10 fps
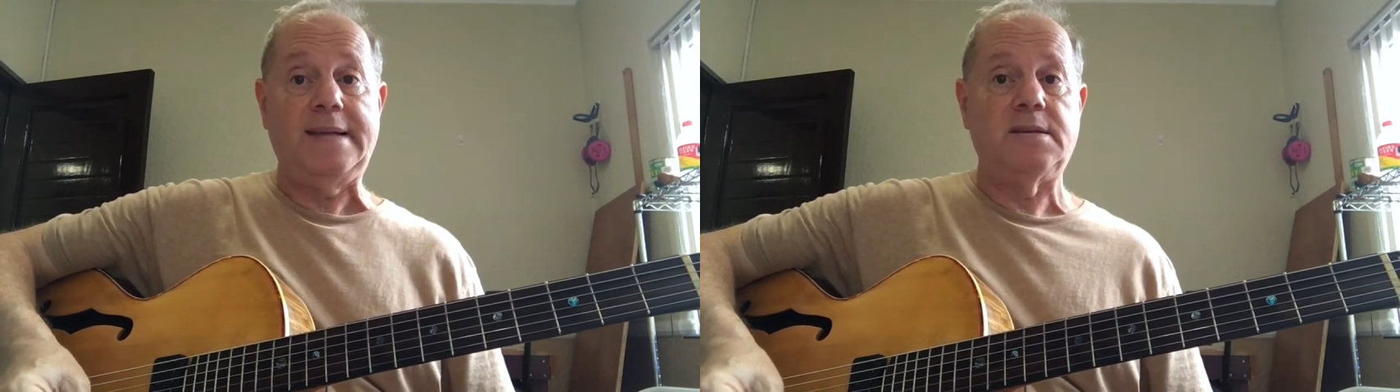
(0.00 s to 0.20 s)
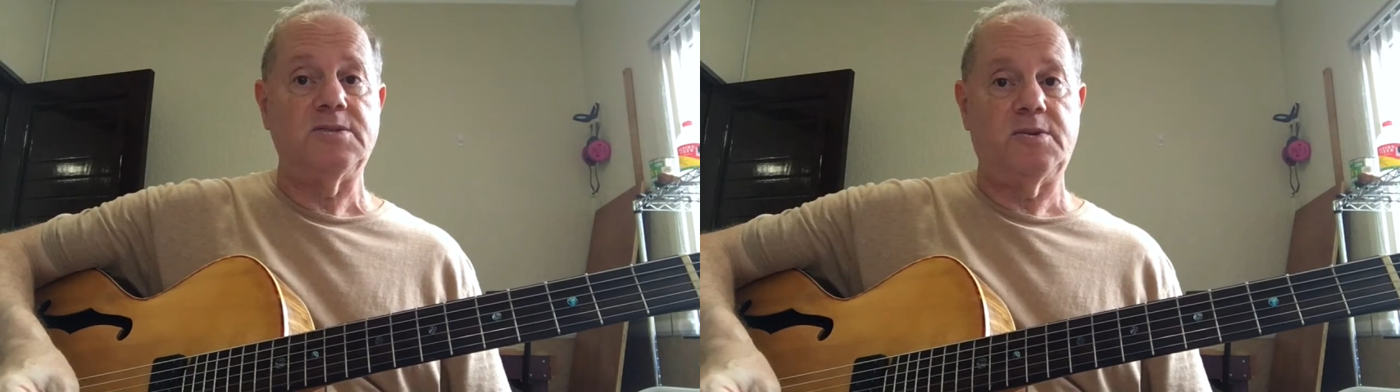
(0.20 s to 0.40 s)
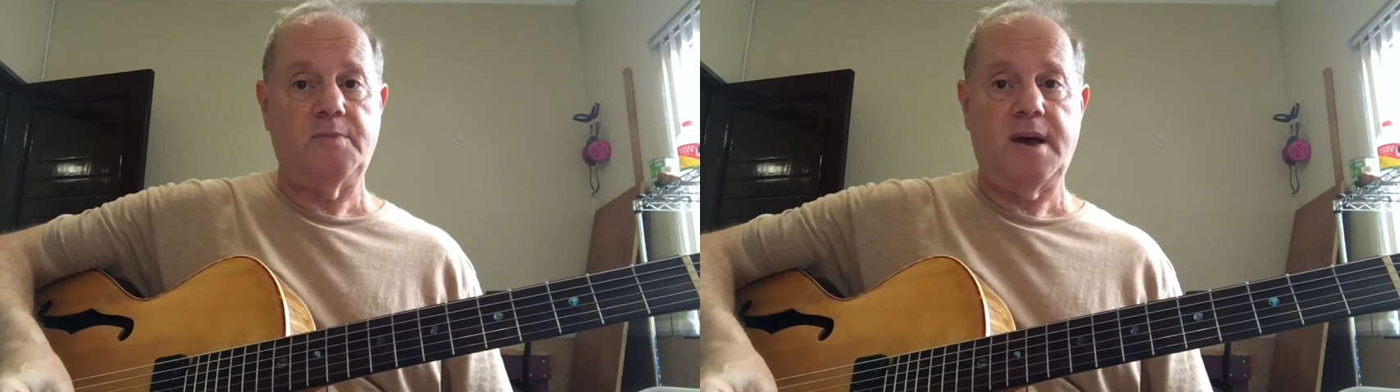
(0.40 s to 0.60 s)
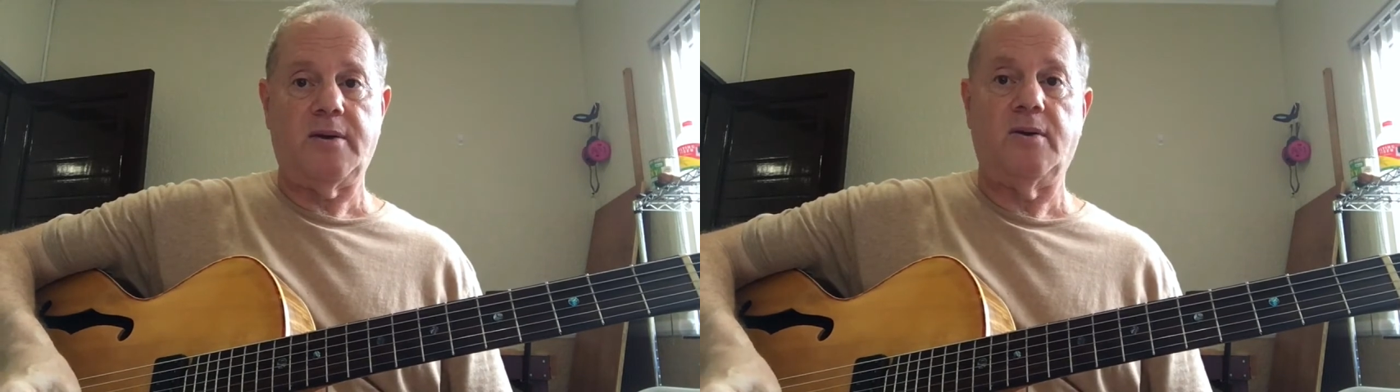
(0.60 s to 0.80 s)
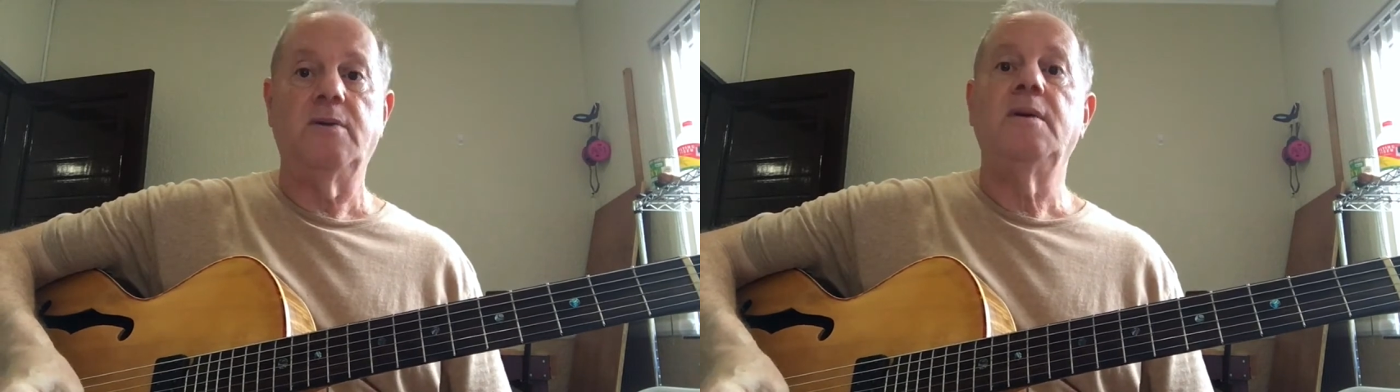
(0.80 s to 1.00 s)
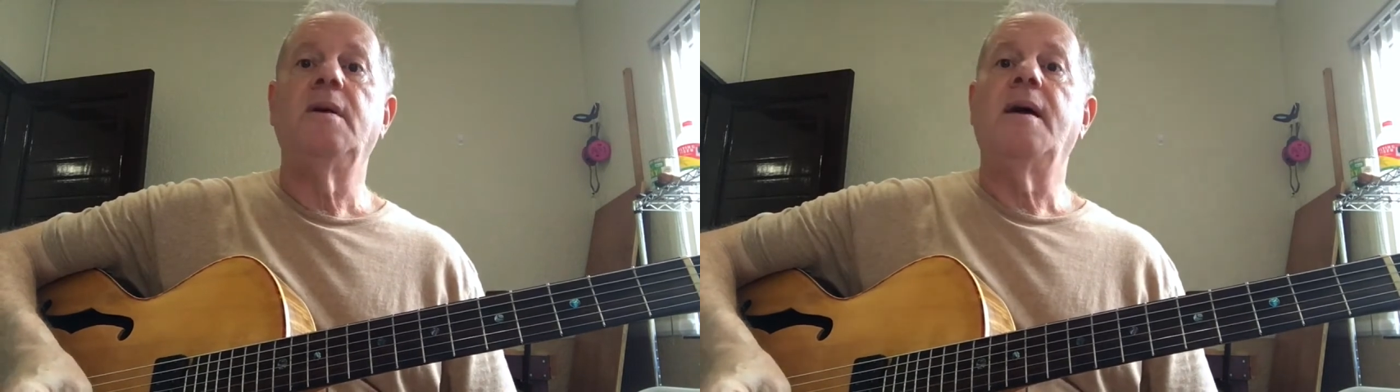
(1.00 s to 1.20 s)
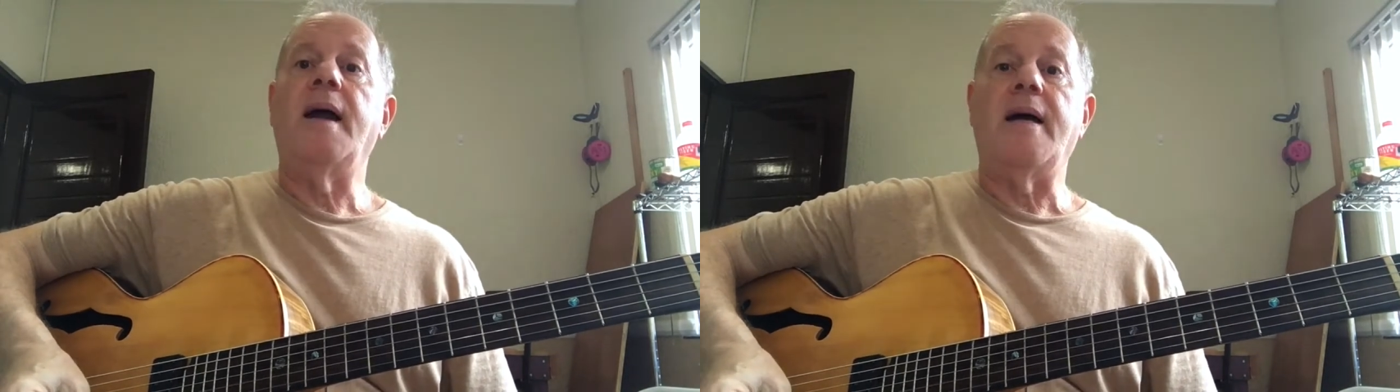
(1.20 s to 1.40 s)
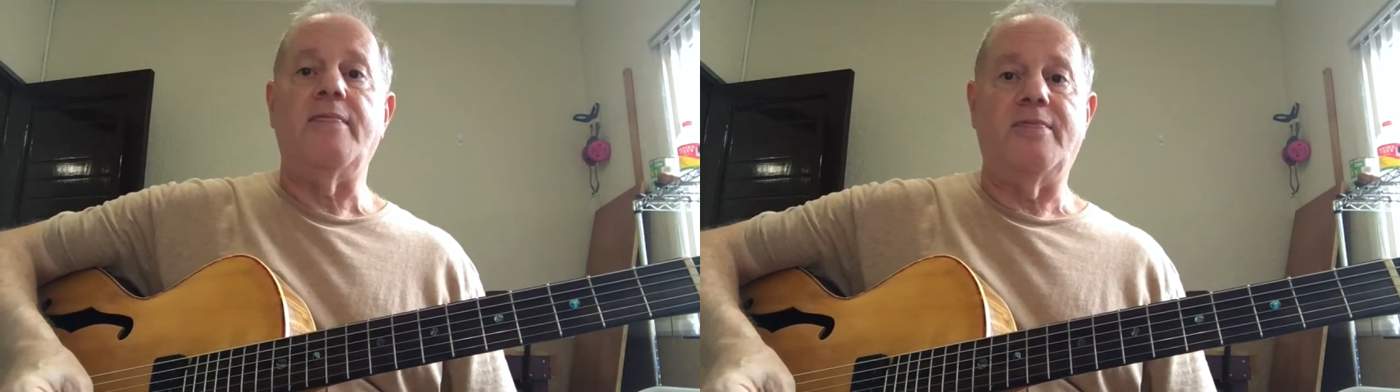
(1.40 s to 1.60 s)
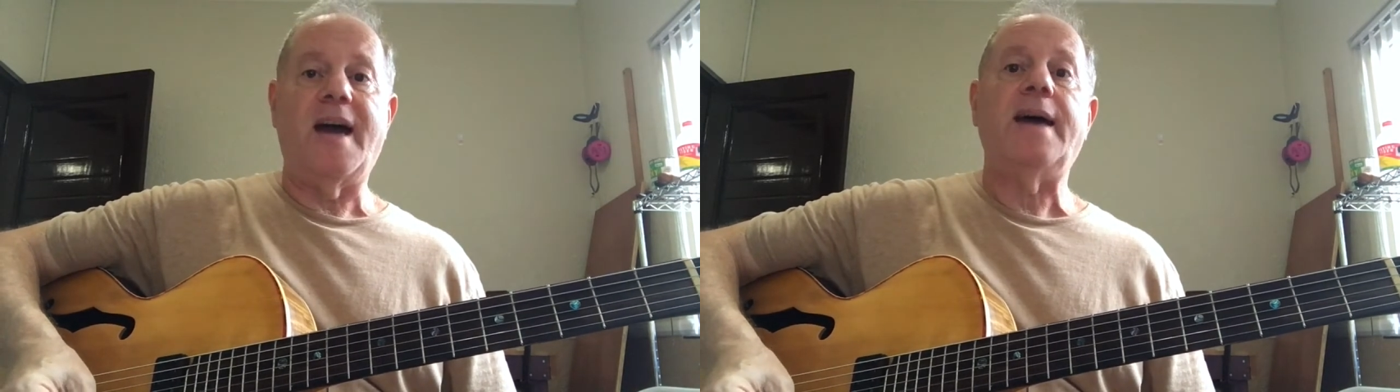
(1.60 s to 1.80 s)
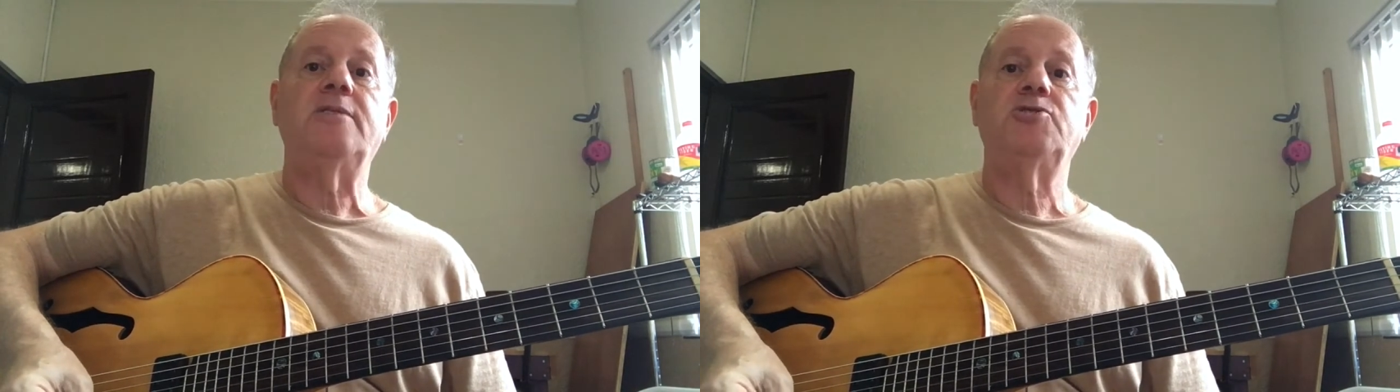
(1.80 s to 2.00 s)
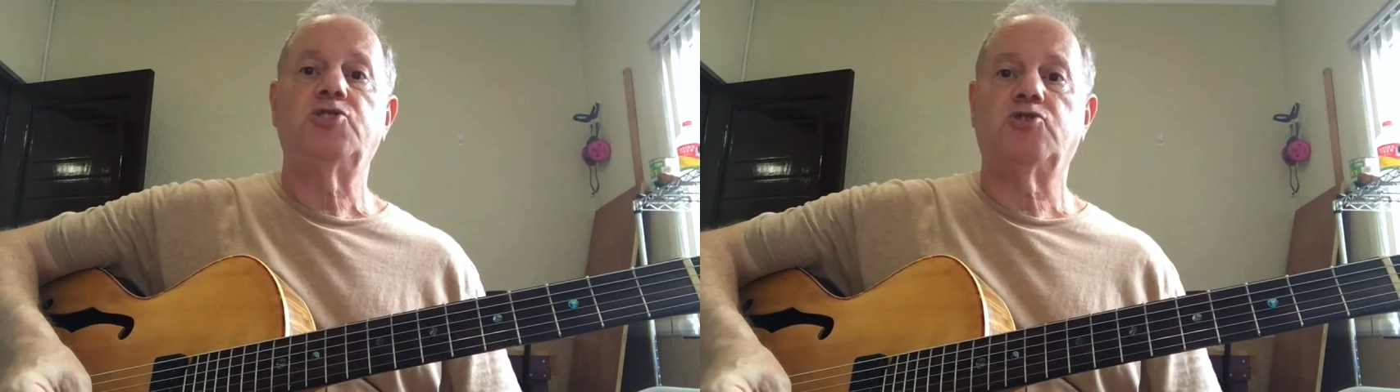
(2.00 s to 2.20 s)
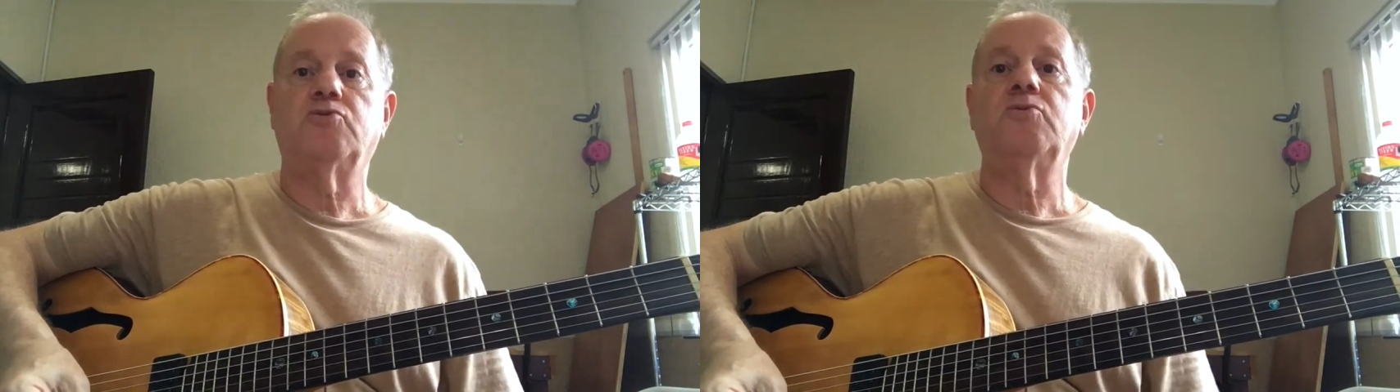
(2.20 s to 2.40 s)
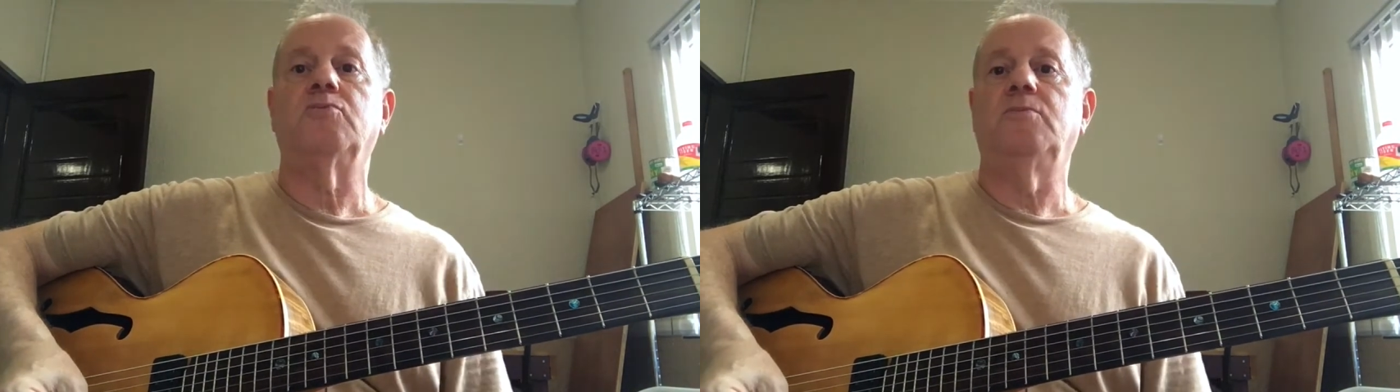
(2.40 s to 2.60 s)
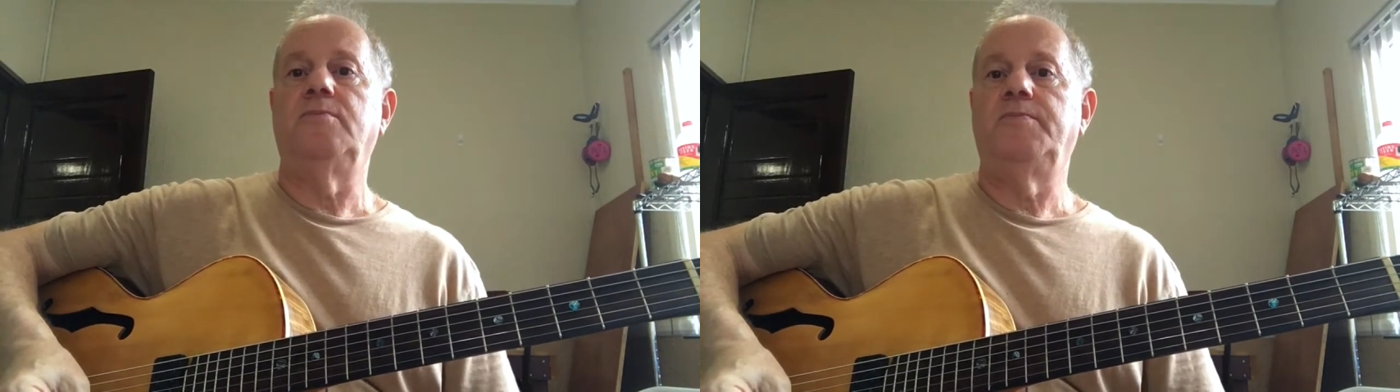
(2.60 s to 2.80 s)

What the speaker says: It doesn't matter. And that is true.